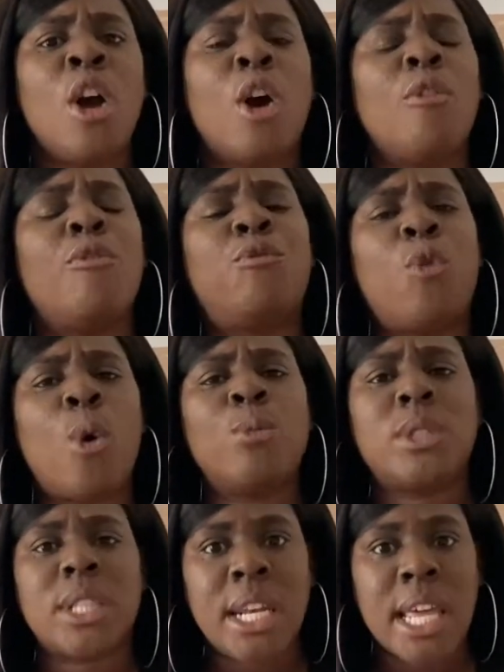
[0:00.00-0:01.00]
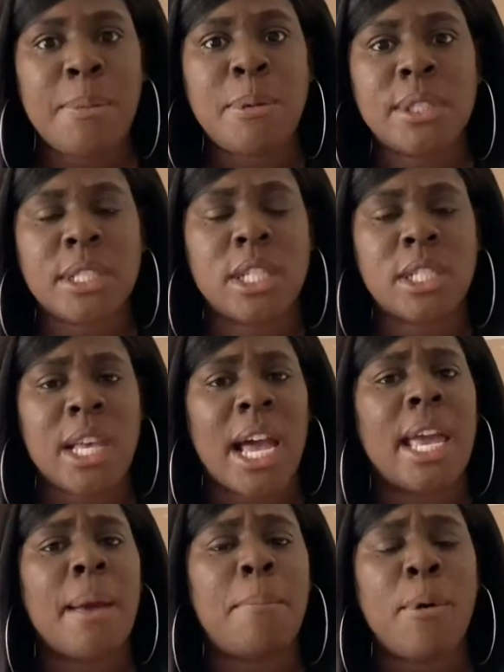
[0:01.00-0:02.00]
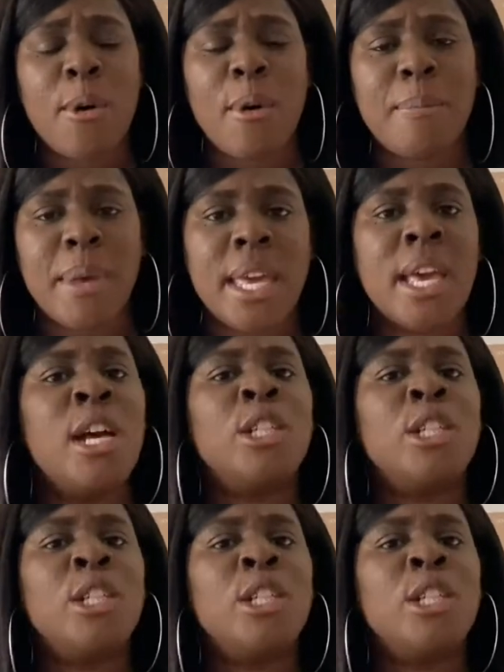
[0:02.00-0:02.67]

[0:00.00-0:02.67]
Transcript: conform to the labels that society had put on me.